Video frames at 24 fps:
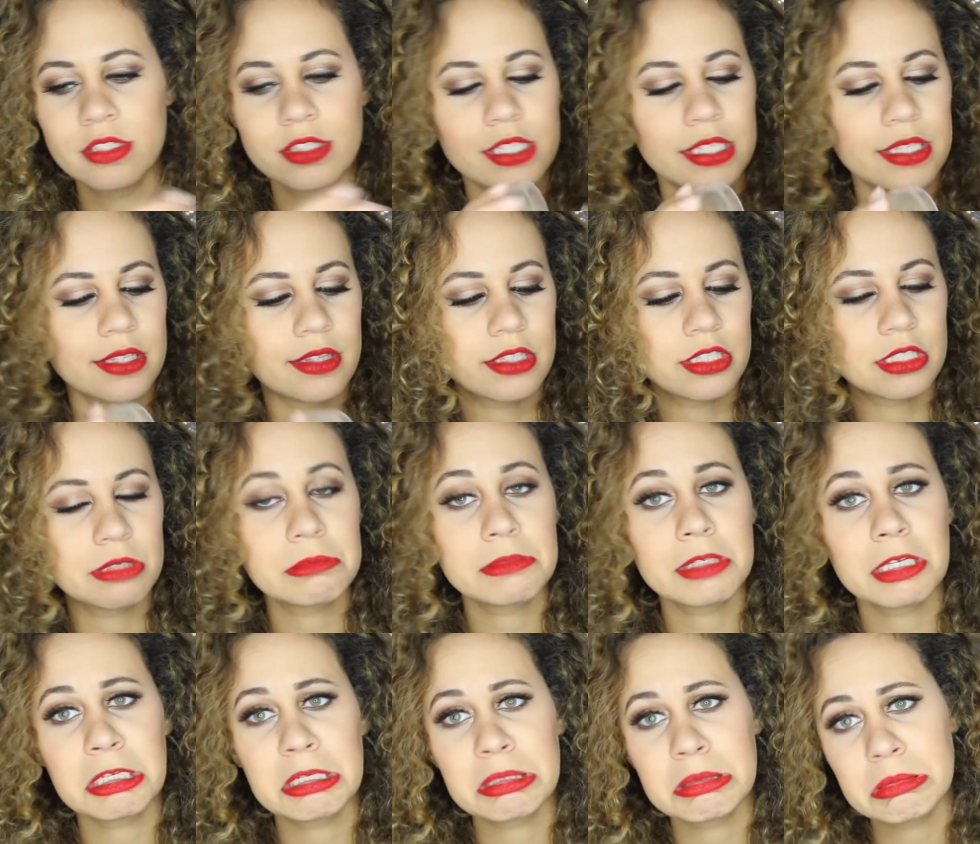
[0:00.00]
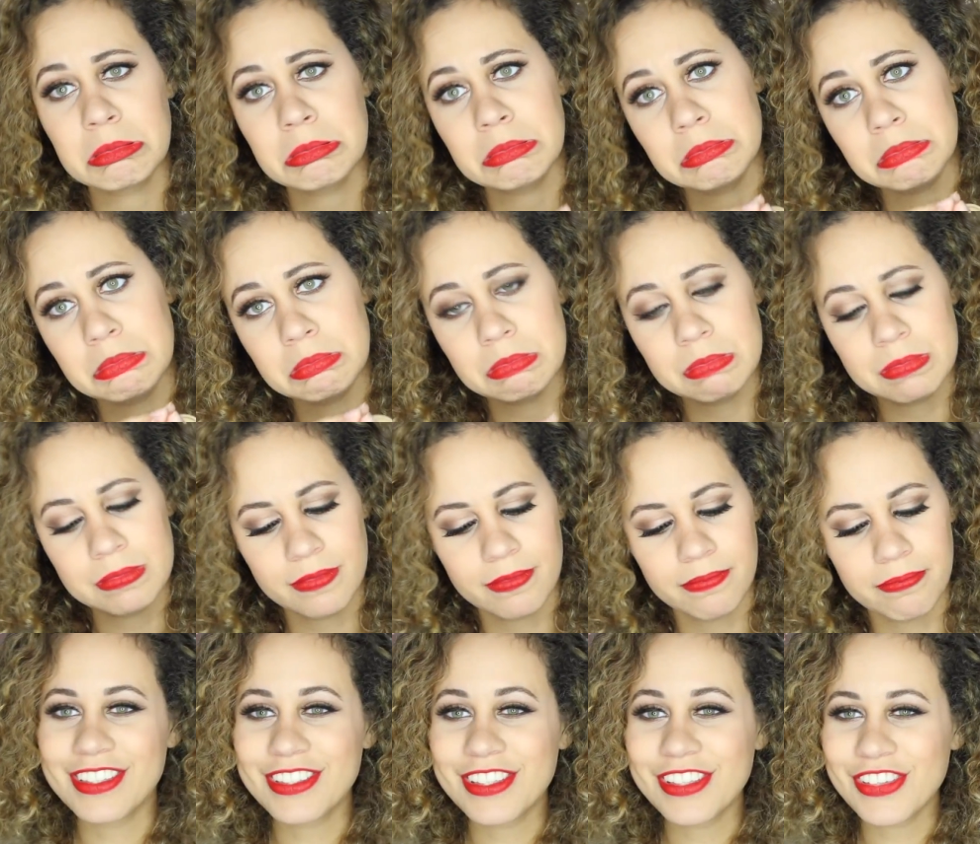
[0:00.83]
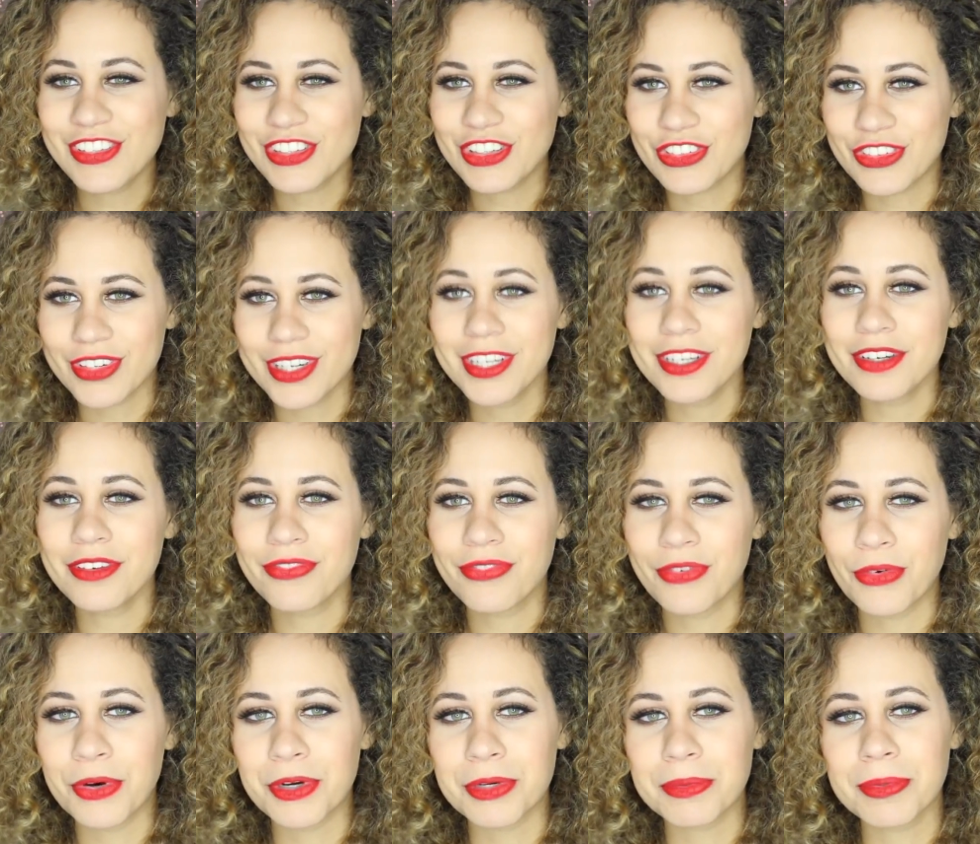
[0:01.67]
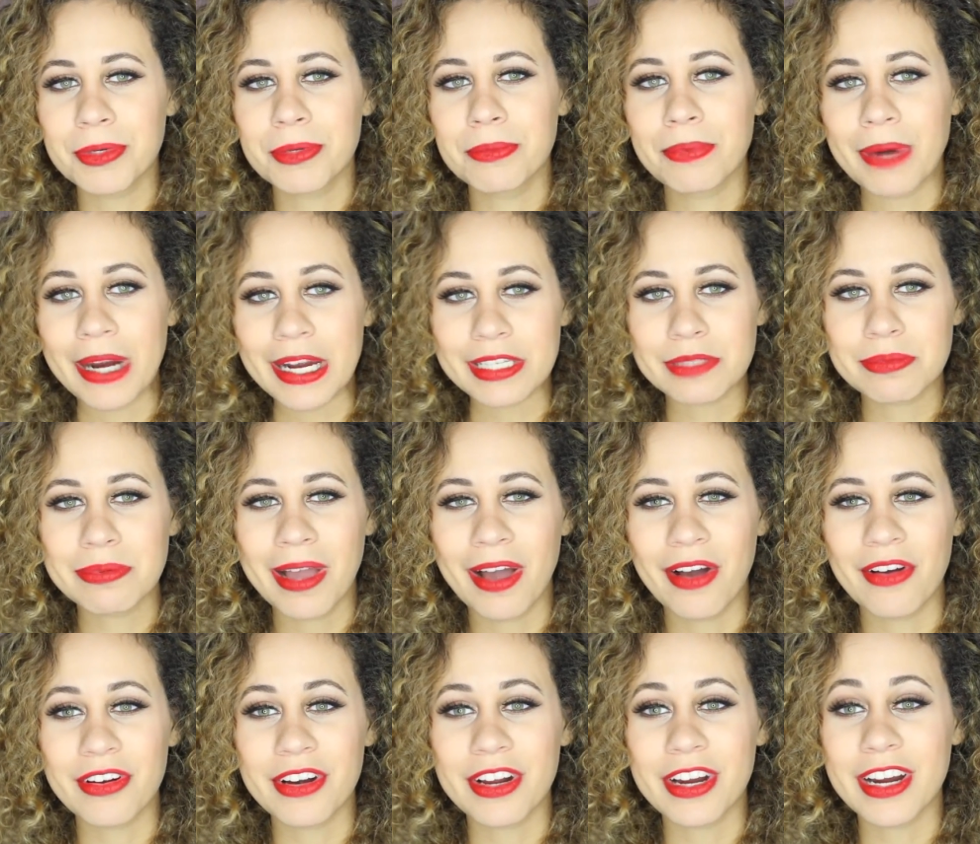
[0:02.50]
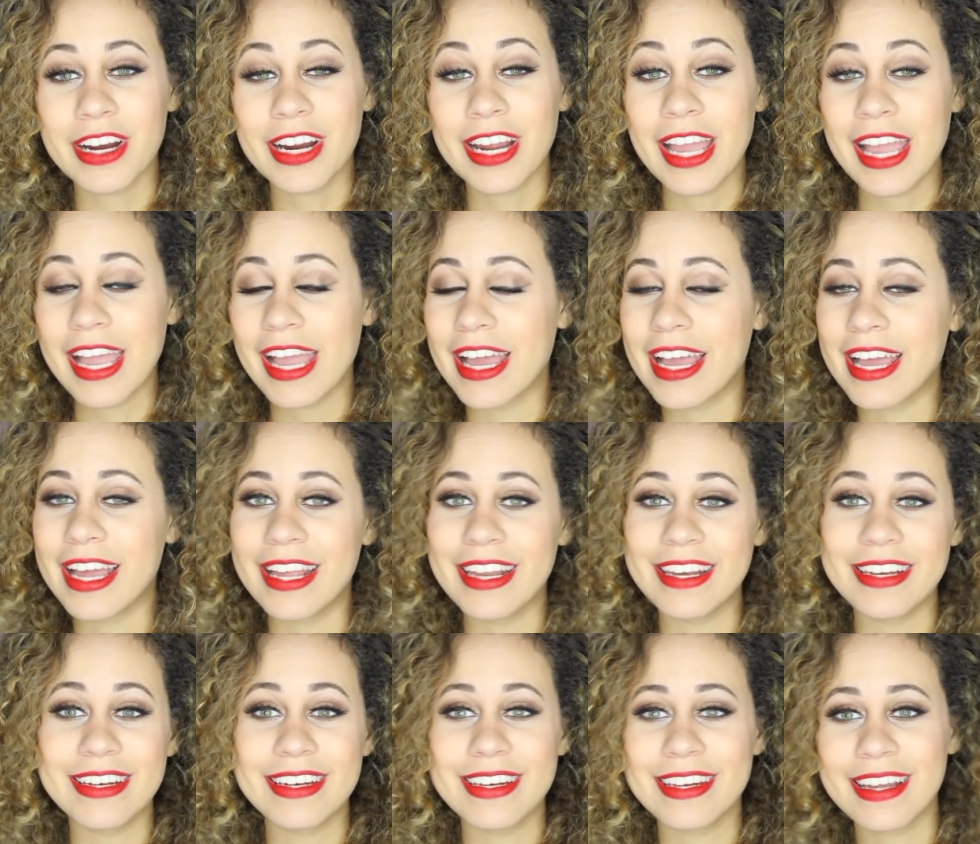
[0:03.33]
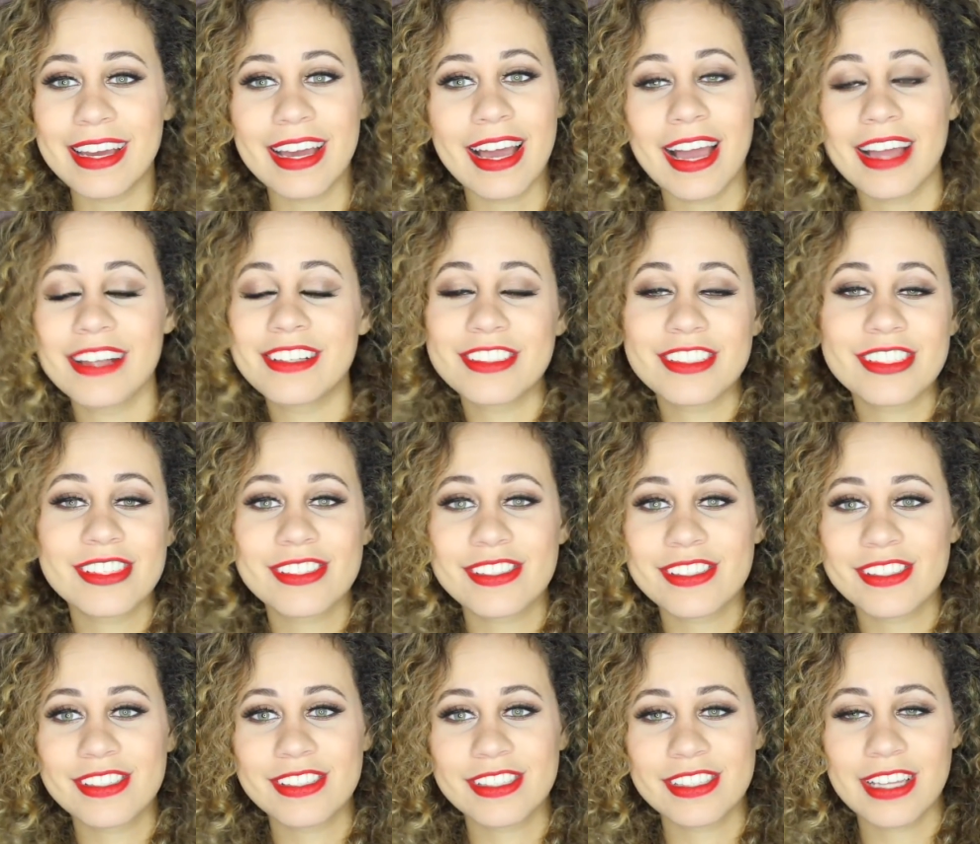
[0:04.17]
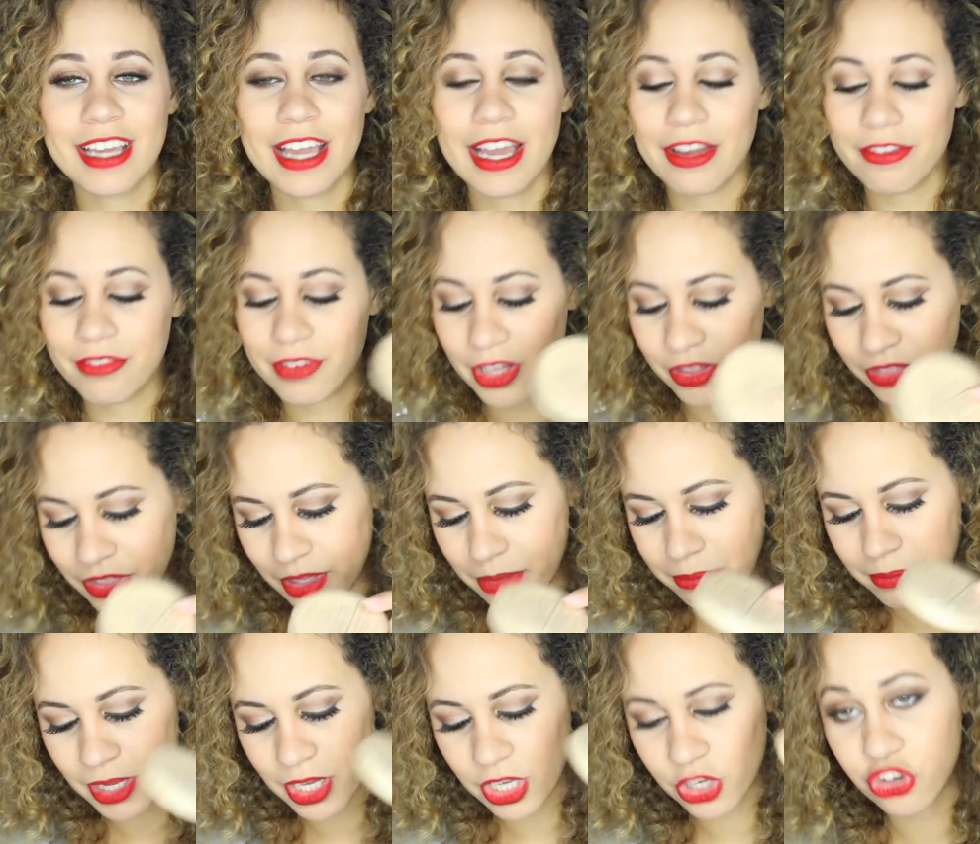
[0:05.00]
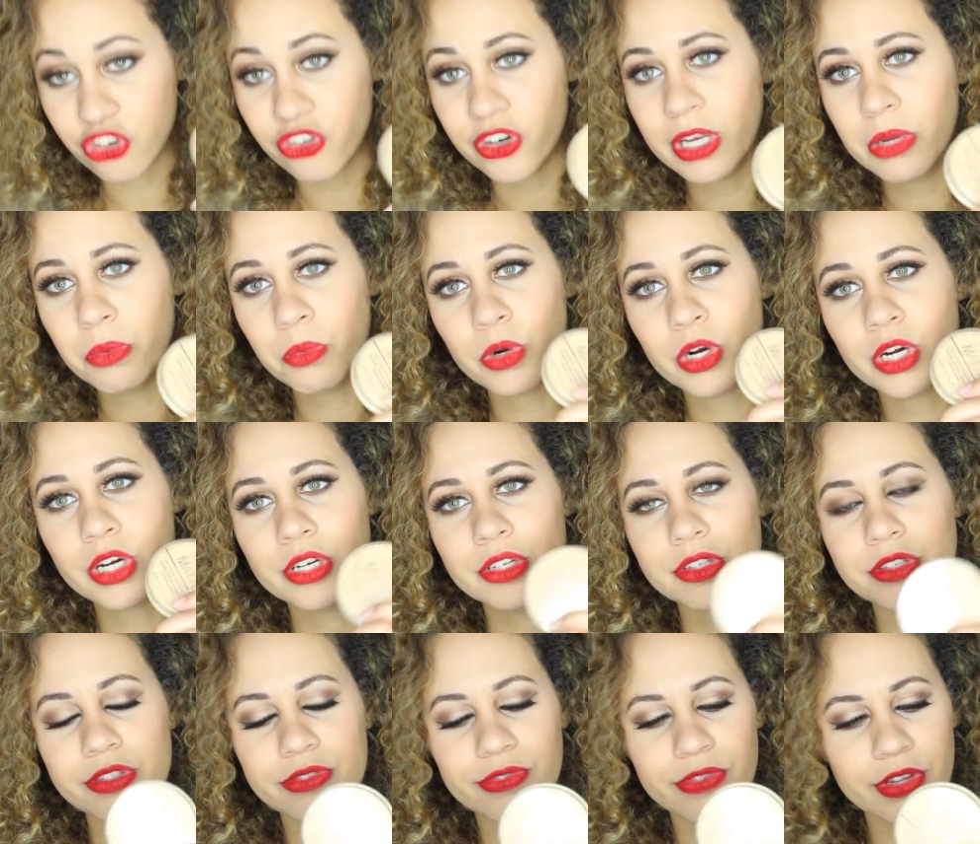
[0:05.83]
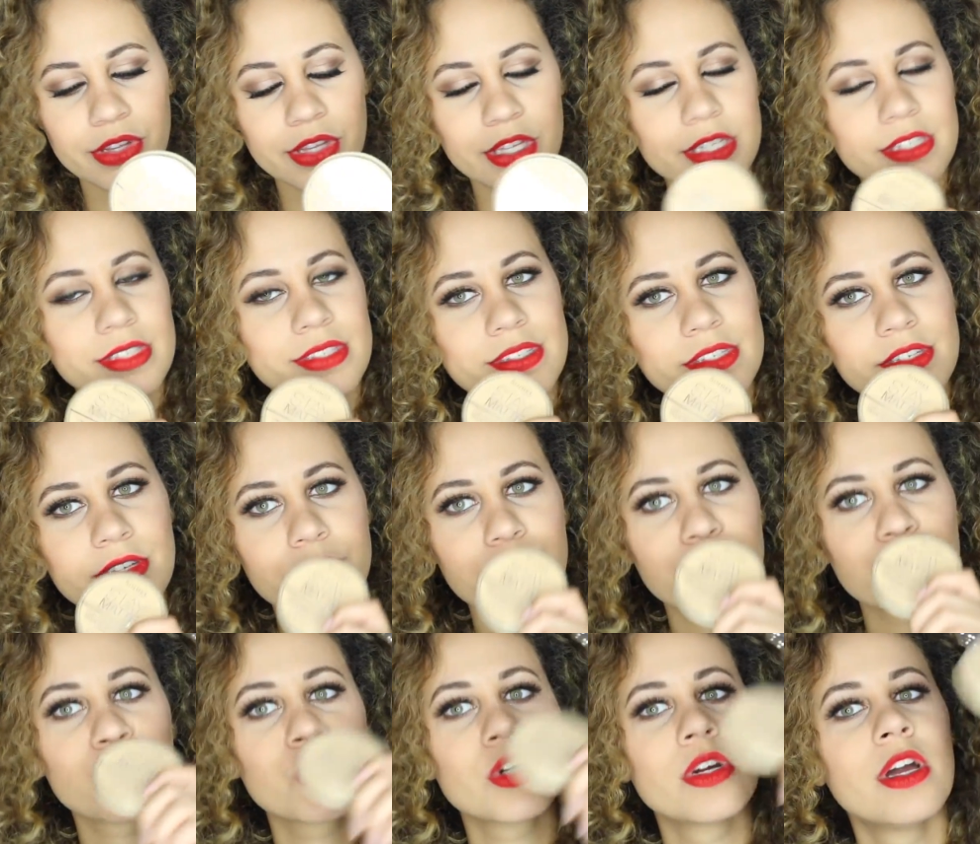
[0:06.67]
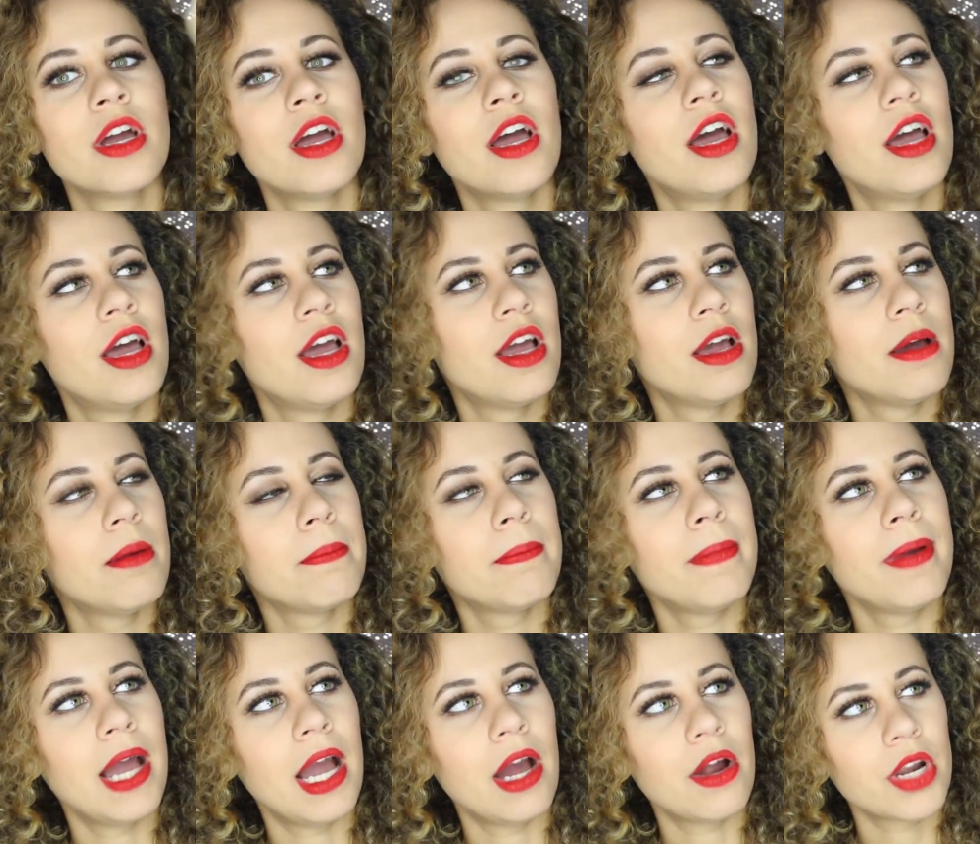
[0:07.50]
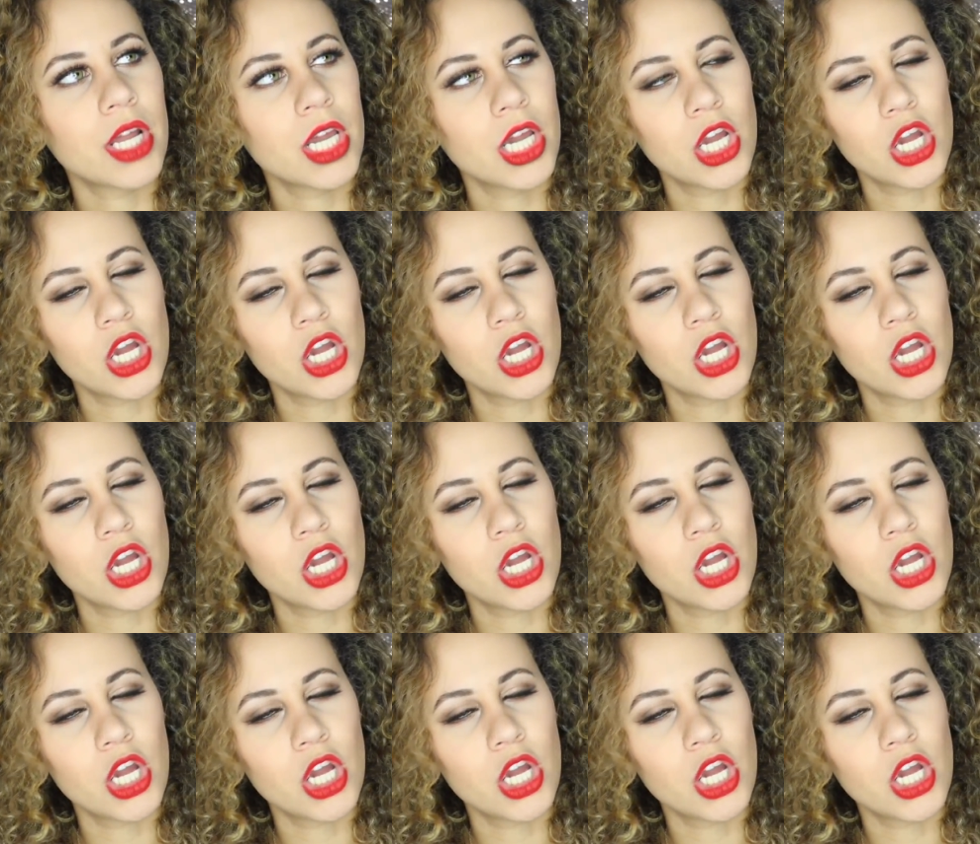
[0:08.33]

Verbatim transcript: see that little dent? Oh. This is a great affordable pressed powder, and I just have nothing but great words for this powder.